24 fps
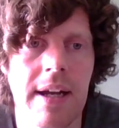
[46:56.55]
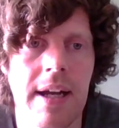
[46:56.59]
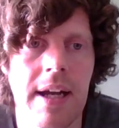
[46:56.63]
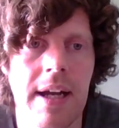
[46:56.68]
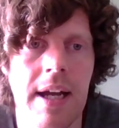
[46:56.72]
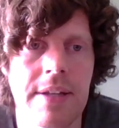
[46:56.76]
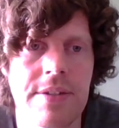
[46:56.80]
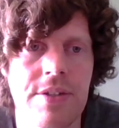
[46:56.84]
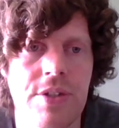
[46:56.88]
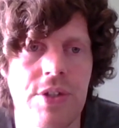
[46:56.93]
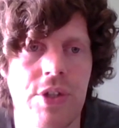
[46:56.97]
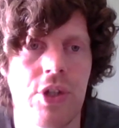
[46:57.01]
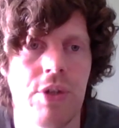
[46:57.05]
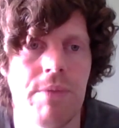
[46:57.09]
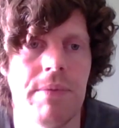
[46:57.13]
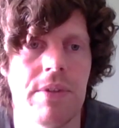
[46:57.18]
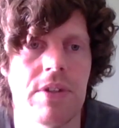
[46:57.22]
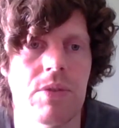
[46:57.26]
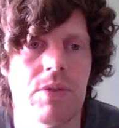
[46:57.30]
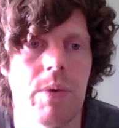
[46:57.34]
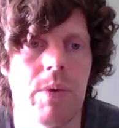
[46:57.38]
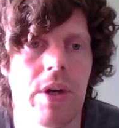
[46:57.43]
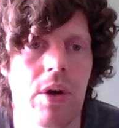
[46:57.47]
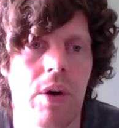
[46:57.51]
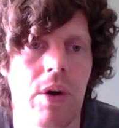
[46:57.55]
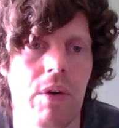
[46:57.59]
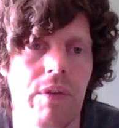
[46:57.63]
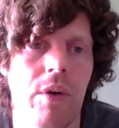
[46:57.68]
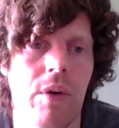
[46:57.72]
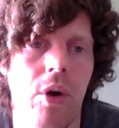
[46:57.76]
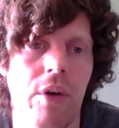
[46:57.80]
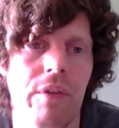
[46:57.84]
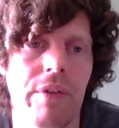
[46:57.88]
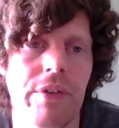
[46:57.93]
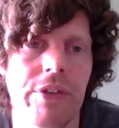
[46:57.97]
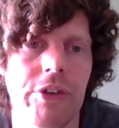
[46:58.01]
uh, as humans, we
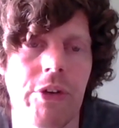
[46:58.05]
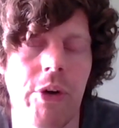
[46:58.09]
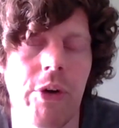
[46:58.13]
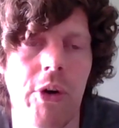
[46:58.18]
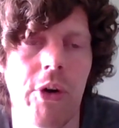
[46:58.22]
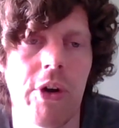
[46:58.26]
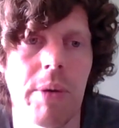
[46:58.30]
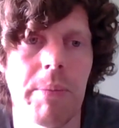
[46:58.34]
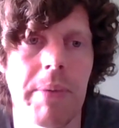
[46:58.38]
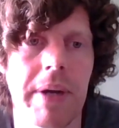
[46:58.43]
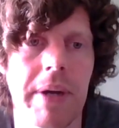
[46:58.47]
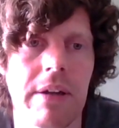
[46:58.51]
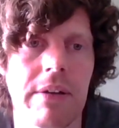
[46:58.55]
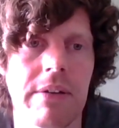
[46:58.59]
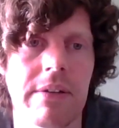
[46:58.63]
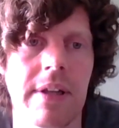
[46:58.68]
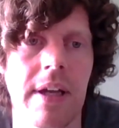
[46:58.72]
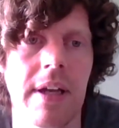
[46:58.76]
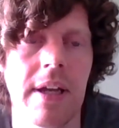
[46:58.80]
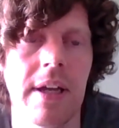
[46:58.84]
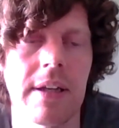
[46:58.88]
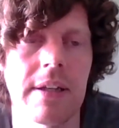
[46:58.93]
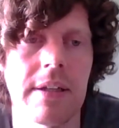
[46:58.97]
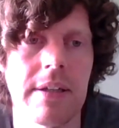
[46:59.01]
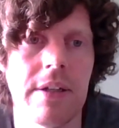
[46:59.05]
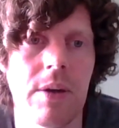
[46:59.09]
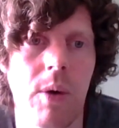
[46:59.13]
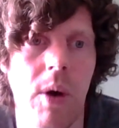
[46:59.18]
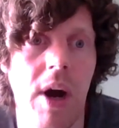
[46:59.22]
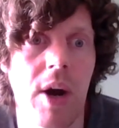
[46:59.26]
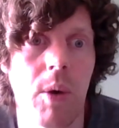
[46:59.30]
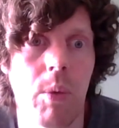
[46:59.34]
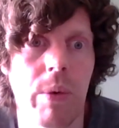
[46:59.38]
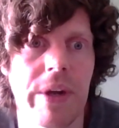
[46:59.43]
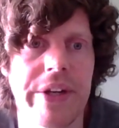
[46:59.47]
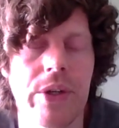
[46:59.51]
often talk about you know,
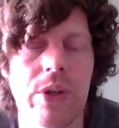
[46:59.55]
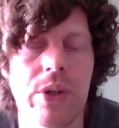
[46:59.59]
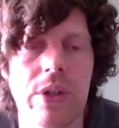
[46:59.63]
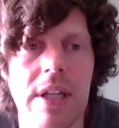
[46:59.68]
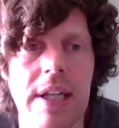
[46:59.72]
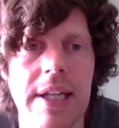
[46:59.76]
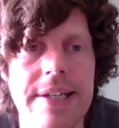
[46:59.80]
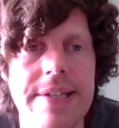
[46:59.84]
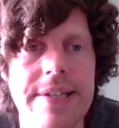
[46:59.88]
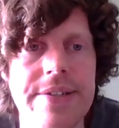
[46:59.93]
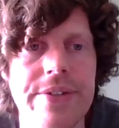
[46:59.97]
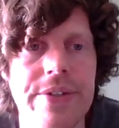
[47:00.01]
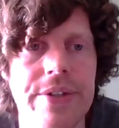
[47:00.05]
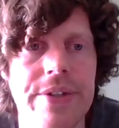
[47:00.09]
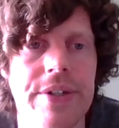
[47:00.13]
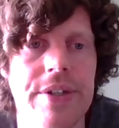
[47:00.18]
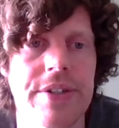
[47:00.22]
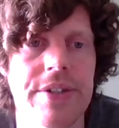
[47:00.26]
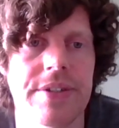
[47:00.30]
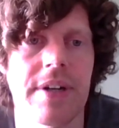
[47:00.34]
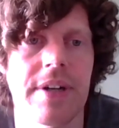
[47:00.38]
are we good listeners?